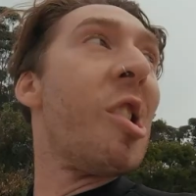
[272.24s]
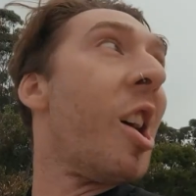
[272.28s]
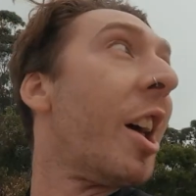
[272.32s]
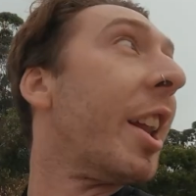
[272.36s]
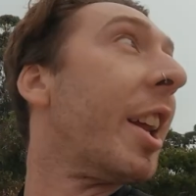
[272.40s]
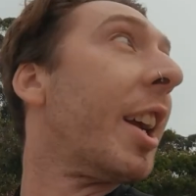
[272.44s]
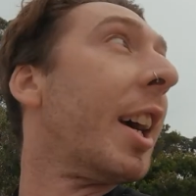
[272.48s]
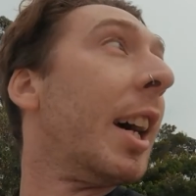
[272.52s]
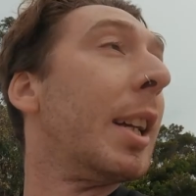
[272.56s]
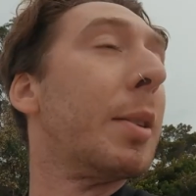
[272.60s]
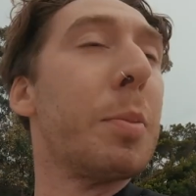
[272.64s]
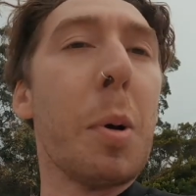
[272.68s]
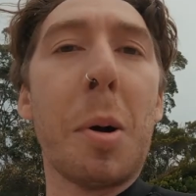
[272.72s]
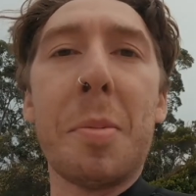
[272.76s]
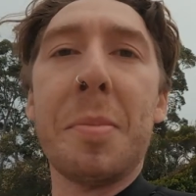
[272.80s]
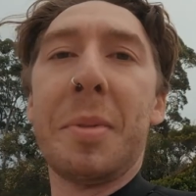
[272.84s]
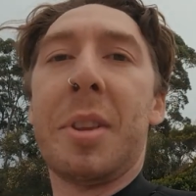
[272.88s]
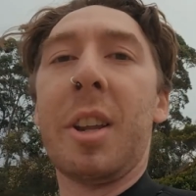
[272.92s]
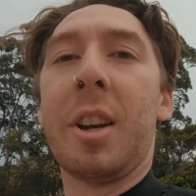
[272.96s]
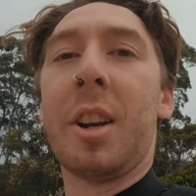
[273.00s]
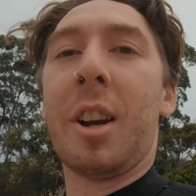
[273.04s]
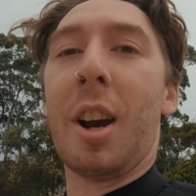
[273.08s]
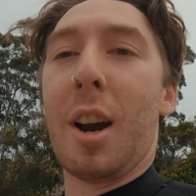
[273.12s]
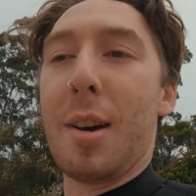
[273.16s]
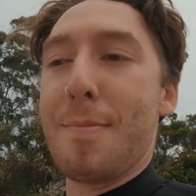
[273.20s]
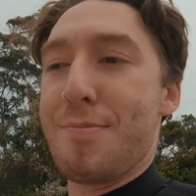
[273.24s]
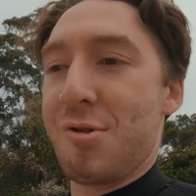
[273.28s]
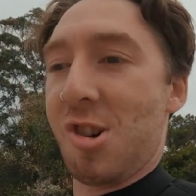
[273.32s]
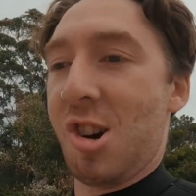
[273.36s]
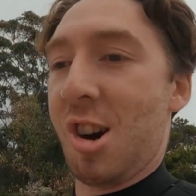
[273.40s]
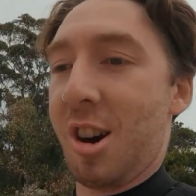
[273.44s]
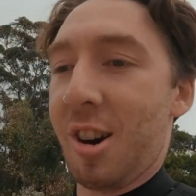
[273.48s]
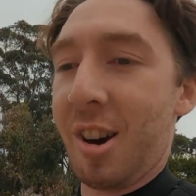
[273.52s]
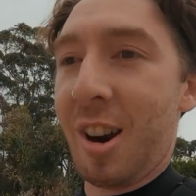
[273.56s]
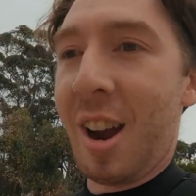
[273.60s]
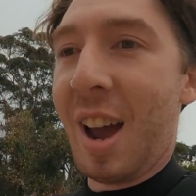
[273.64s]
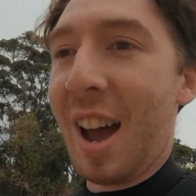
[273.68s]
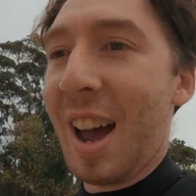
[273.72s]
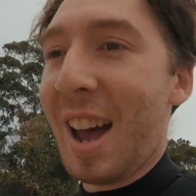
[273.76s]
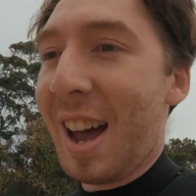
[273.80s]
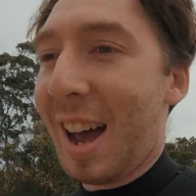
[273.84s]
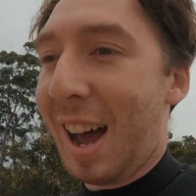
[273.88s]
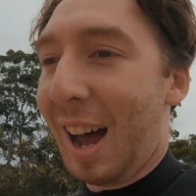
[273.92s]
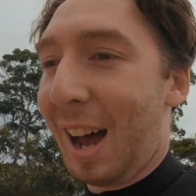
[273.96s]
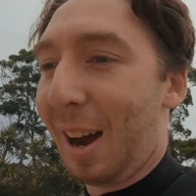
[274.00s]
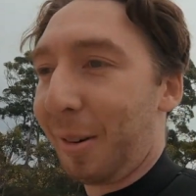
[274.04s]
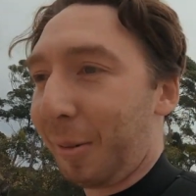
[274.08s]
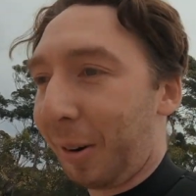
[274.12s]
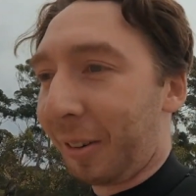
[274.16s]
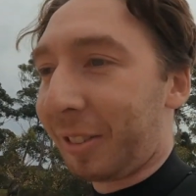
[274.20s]
Alrighty guys, welcome to the GoPro.
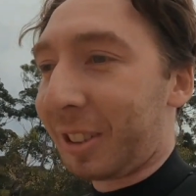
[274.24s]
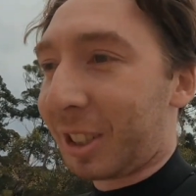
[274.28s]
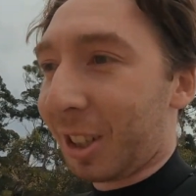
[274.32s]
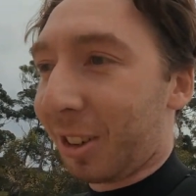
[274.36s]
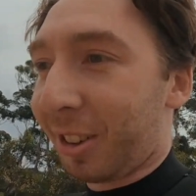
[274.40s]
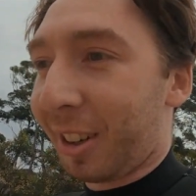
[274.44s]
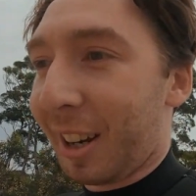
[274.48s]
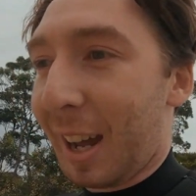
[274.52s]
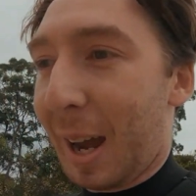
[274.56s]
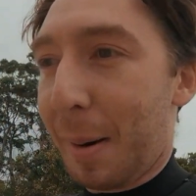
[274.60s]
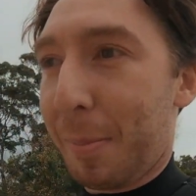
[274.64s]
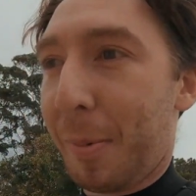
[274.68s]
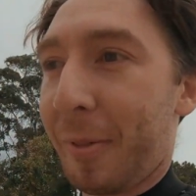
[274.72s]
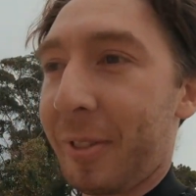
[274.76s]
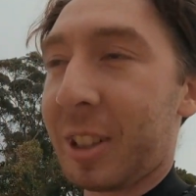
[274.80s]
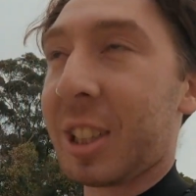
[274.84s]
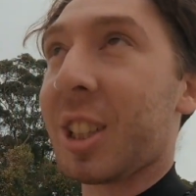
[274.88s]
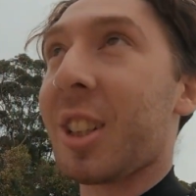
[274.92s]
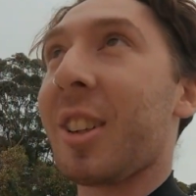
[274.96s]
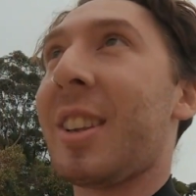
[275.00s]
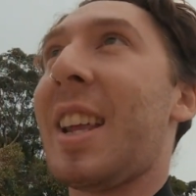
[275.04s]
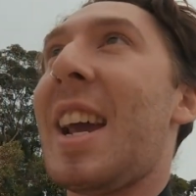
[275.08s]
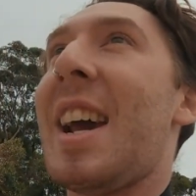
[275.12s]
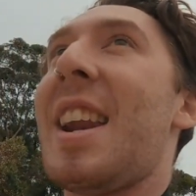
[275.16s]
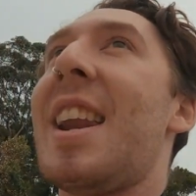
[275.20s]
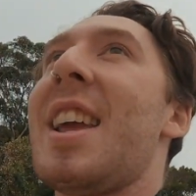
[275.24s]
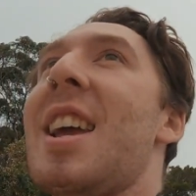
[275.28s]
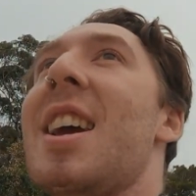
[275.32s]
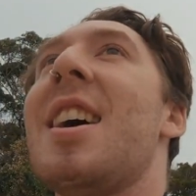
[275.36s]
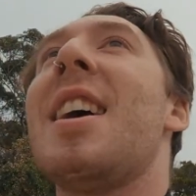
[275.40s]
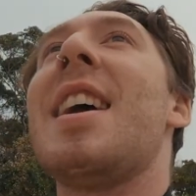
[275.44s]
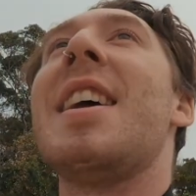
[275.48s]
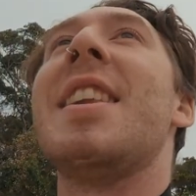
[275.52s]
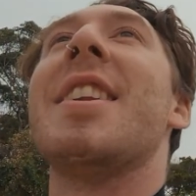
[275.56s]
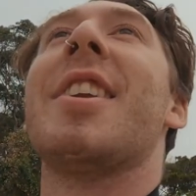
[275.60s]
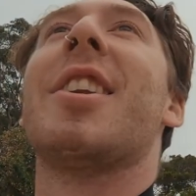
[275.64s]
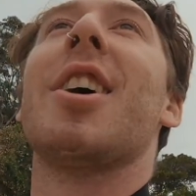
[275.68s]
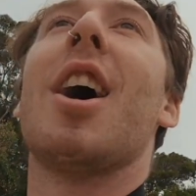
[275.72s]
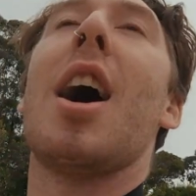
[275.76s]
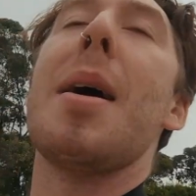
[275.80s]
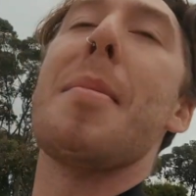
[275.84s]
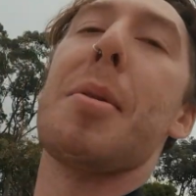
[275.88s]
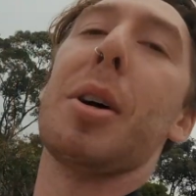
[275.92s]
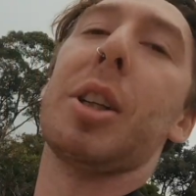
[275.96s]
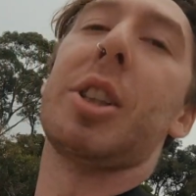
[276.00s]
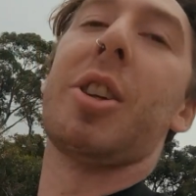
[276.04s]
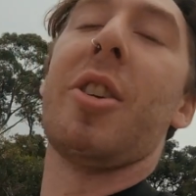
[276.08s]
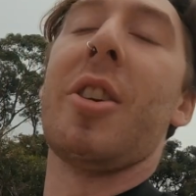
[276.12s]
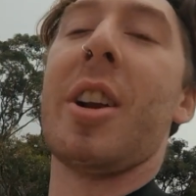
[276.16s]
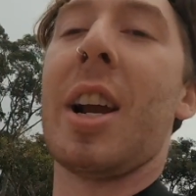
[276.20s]
Uh, we've suited up, we just got down here. In the
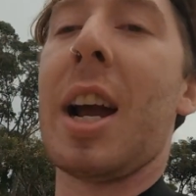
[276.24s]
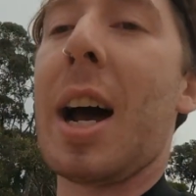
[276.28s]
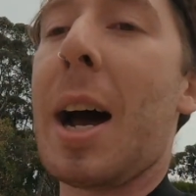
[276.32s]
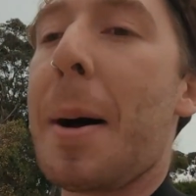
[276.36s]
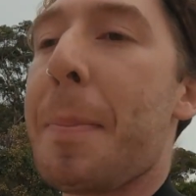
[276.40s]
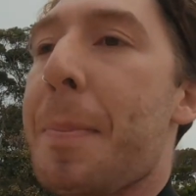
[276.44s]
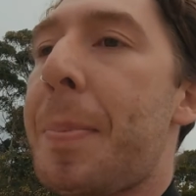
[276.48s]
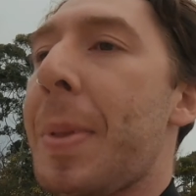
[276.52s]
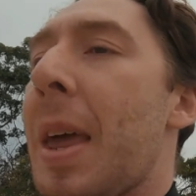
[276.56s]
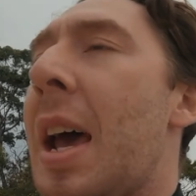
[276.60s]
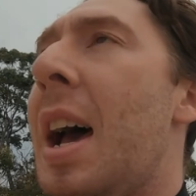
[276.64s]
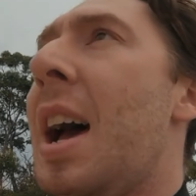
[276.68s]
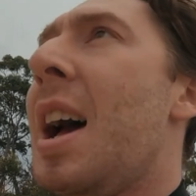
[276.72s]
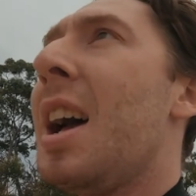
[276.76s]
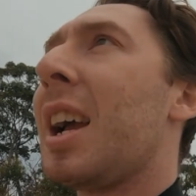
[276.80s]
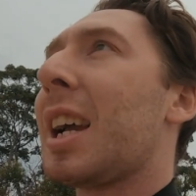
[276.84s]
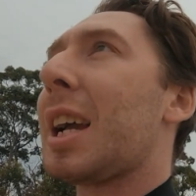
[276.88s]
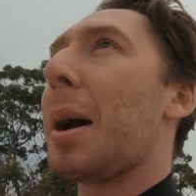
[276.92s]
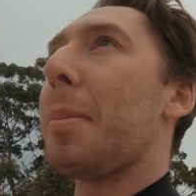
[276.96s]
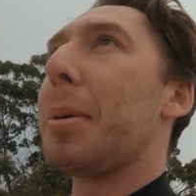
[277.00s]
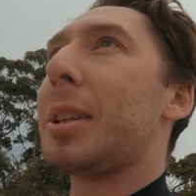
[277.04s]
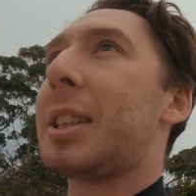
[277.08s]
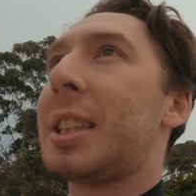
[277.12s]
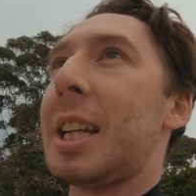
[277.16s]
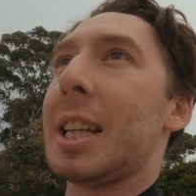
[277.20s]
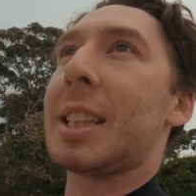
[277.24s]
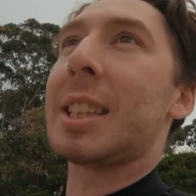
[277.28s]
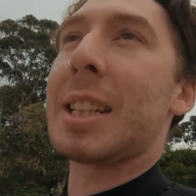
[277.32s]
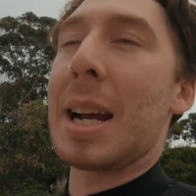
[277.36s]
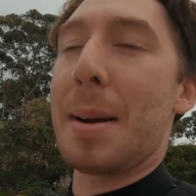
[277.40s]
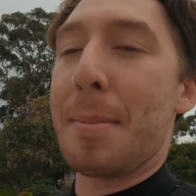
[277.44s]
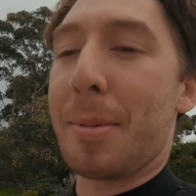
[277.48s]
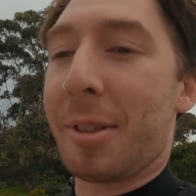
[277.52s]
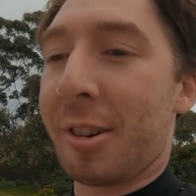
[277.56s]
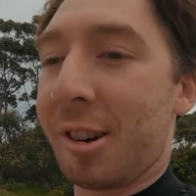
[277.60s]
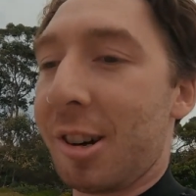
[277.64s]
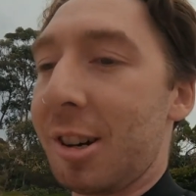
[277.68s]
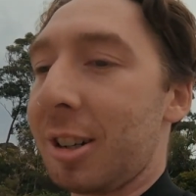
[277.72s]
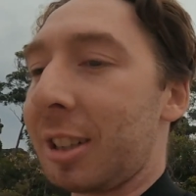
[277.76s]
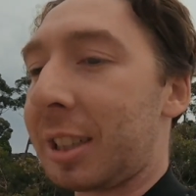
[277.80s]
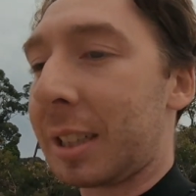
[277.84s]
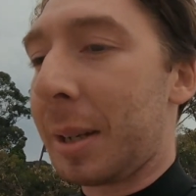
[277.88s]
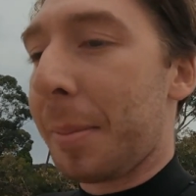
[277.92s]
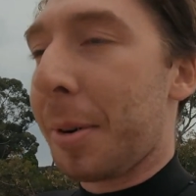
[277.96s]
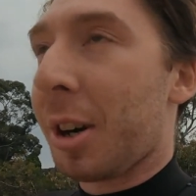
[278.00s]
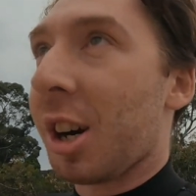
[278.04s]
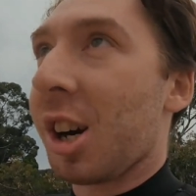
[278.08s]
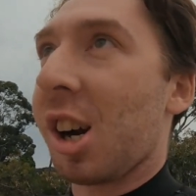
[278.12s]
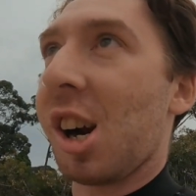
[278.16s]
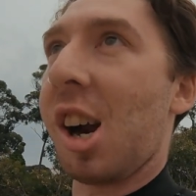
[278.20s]
time I was suiting up, a couple of sets came through,
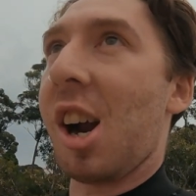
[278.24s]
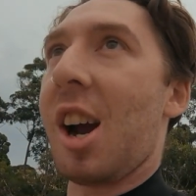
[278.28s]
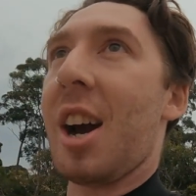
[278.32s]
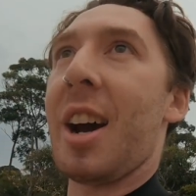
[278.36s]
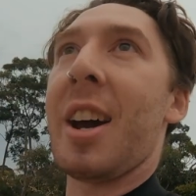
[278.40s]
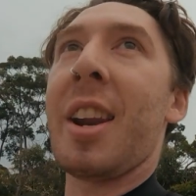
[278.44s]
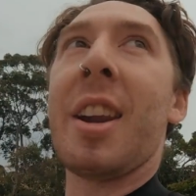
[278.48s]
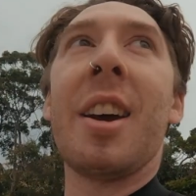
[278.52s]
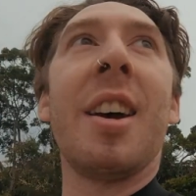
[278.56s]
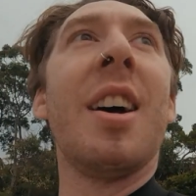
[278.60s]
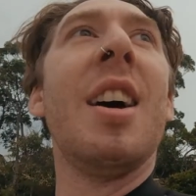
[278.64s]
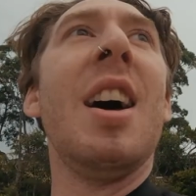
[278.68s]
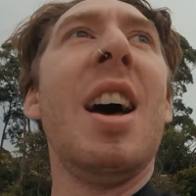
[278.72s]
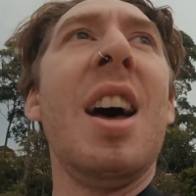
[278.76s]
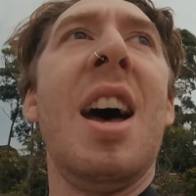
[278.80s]
something alright.